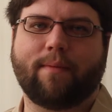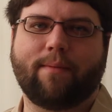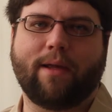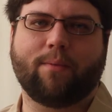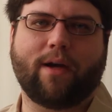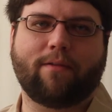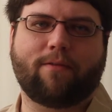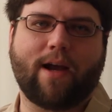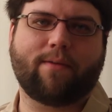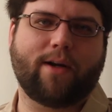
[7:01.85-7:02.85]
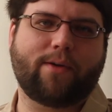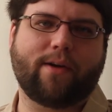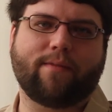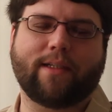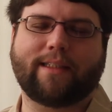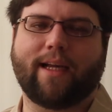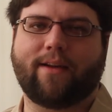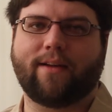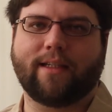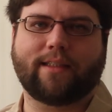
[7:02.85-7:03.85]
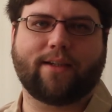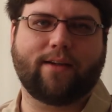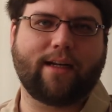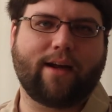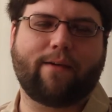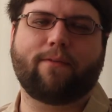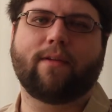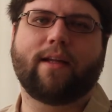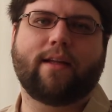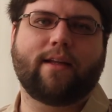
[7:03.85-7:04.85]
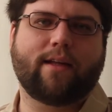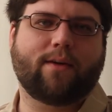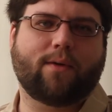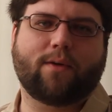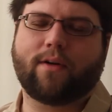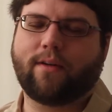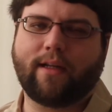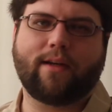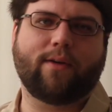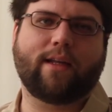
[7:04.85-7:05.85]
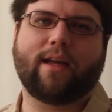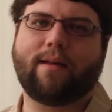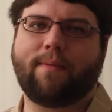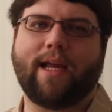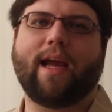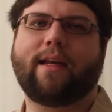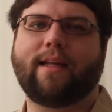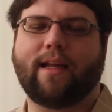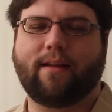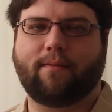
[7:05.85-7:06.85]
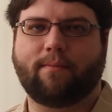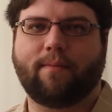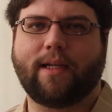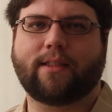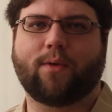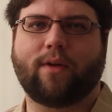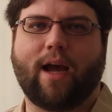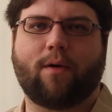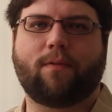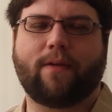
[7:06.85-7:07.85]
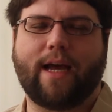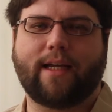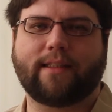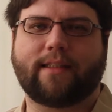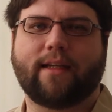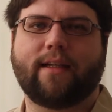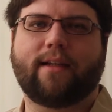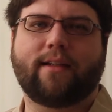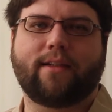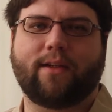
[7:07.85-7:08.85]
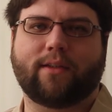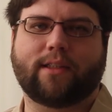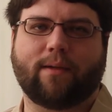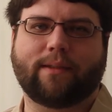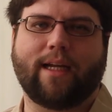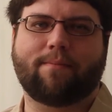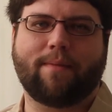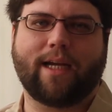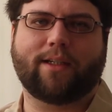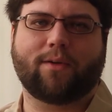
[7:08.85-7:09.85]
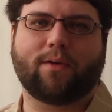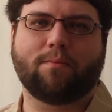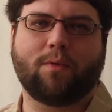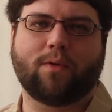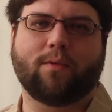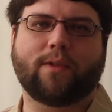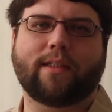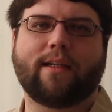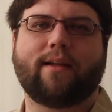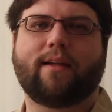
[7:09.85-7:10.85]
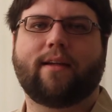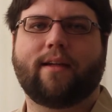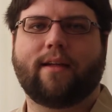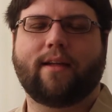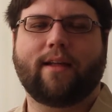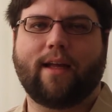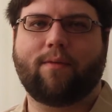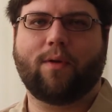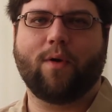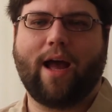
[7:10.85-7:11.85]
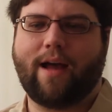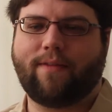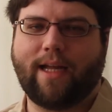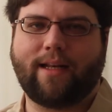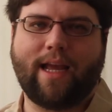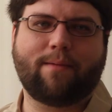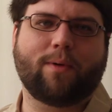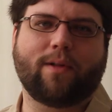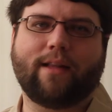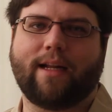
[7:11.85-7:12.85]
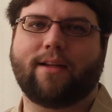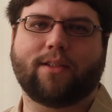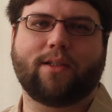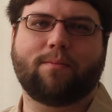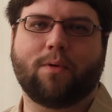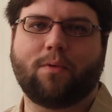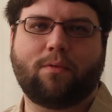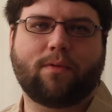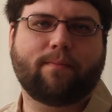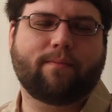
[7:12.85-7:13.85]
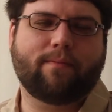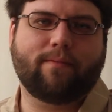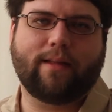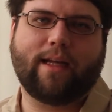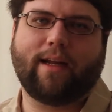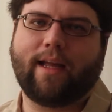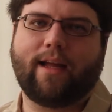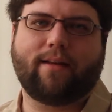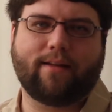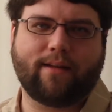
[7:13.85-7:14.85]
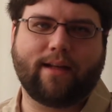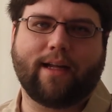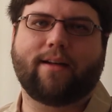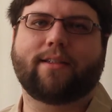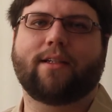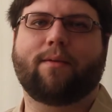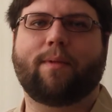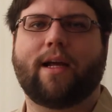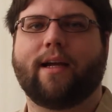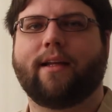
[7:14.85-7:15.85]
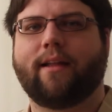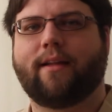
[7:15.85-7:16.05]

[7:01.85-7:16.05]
maybe 1/500th of a second is good enough, or it can be anything based on how fast your subject matter moves. If you have a table that doesn't move, then again, that doesn't apply.